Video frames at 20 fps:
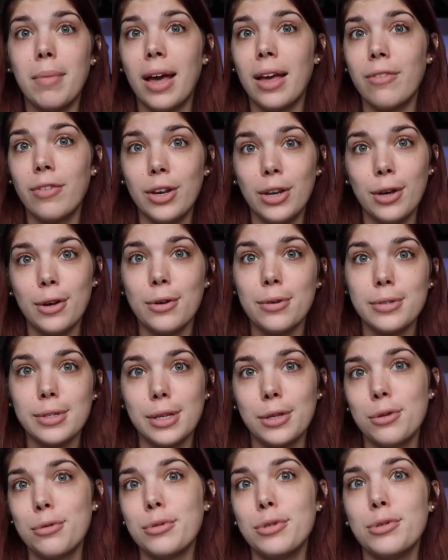my videos
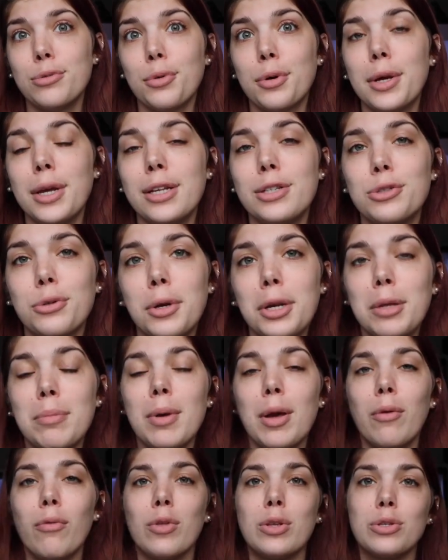and you enjoy joining
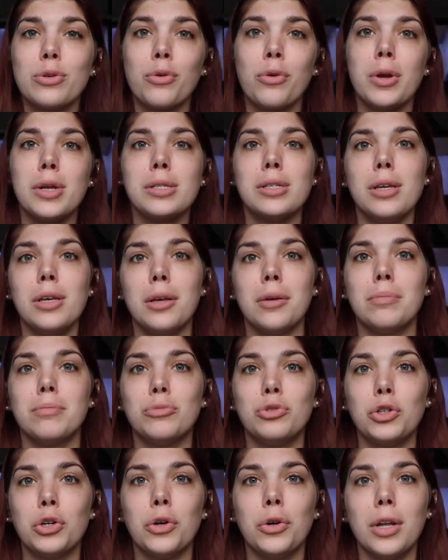me on this crazy
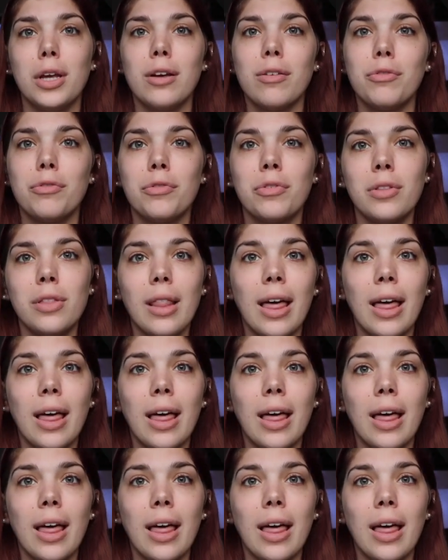journey of